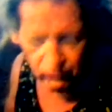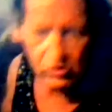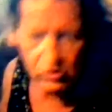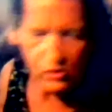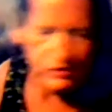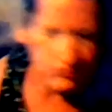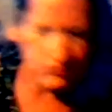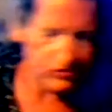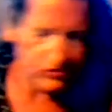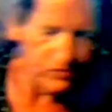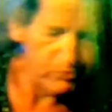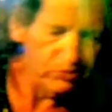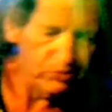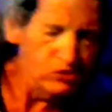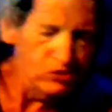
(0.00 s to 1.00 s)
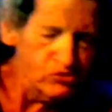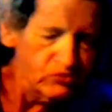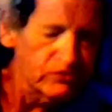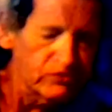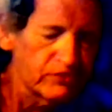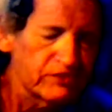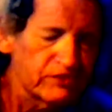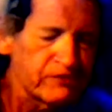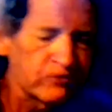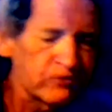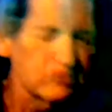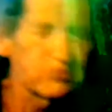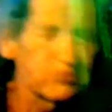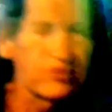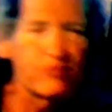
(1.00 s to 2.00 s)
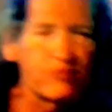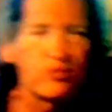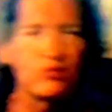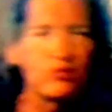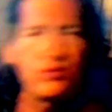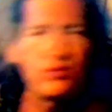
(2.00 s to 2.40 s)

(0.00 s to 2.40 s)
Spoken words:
It's the difference, the blue is